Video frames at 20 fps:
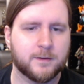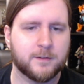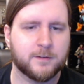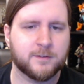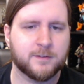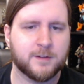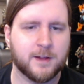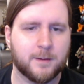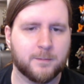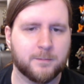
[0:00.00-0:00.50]

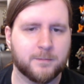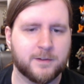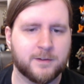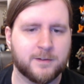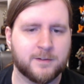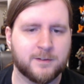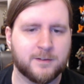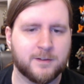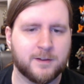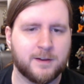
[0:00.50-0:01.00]
Stop,
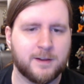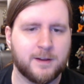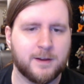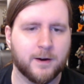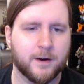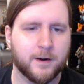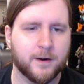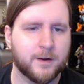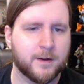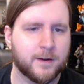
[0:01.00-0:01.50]
this is it
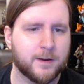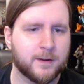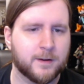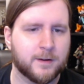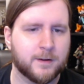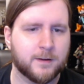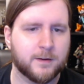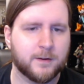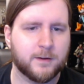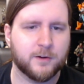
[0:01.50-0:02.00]
here.
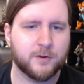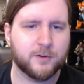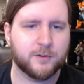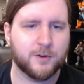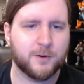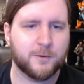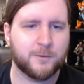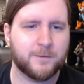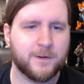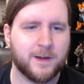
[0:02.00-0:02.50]
You're
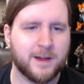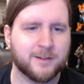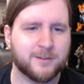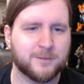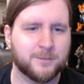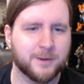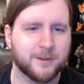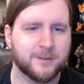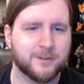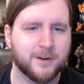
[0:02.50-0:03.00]
so
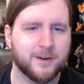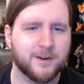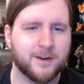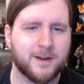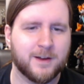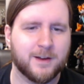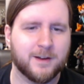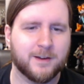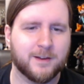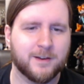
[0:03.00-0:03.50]
fast, mister.
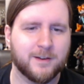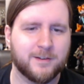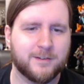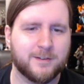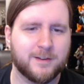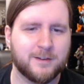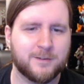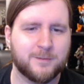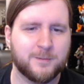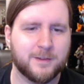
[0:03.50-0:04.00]
Can you
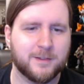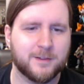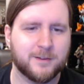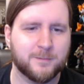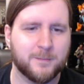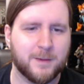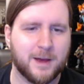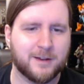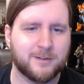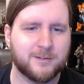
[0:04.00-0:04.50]
teach me
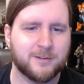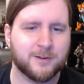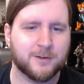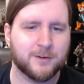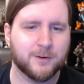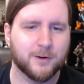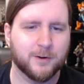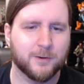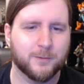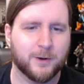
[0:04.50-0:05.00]
this
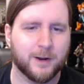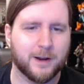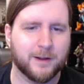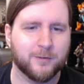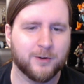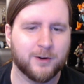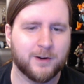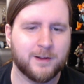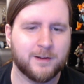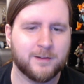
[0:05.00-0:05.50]
magic or
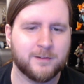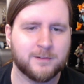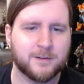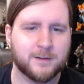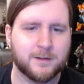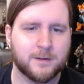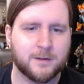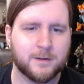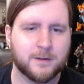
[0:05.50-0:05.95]
whatever it is?